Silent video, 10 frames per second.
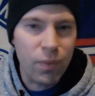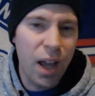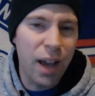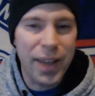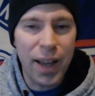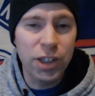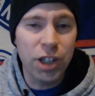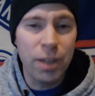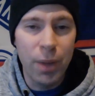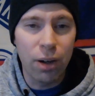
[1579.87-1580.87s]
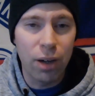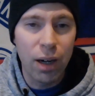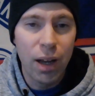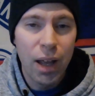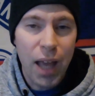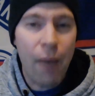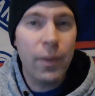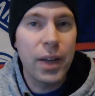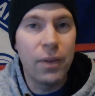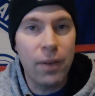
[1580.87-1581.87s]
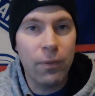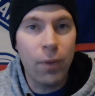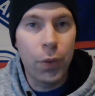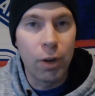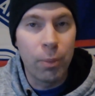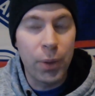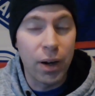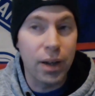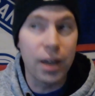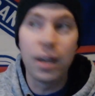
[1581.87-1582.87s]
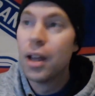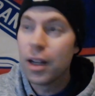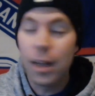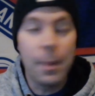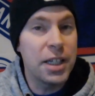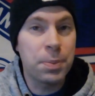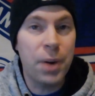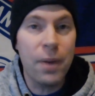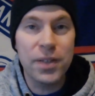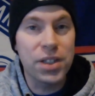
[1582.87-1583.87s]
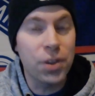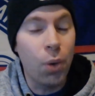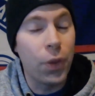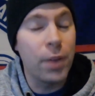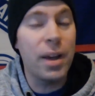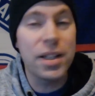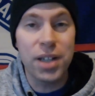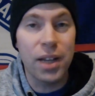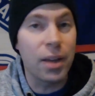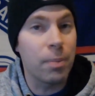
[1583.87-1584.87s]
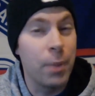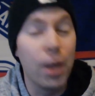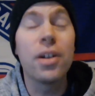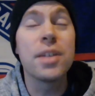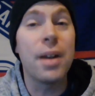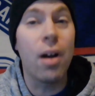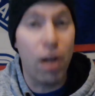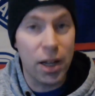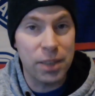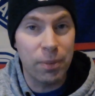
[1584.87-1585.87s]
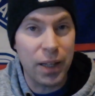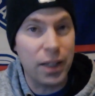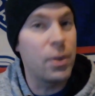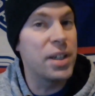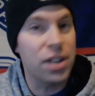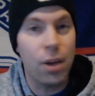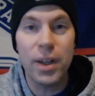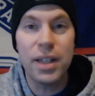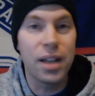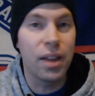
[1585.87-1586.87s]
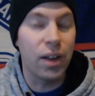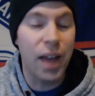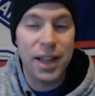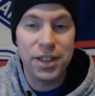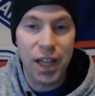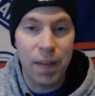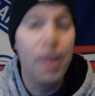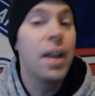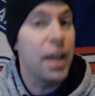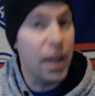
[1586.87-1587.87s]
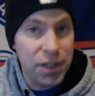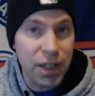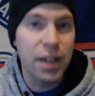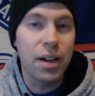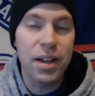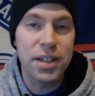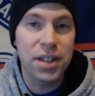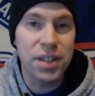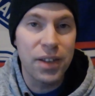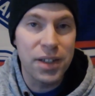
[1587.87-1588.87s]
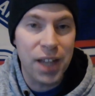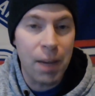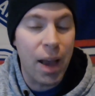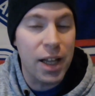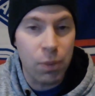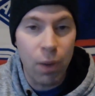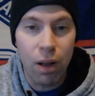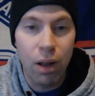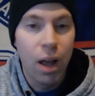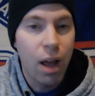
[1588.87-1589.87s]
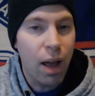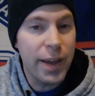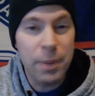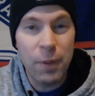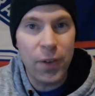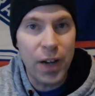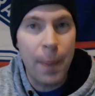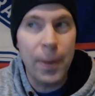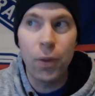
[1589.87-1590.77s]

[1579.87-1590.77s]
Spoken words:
Keandre Miller having an eventful third period. And let me just preface this whole thing by saying that Miller has been awesome lately. We saw what he did in the last game. He had a secondary assist in this game as well. He's been phenomenal.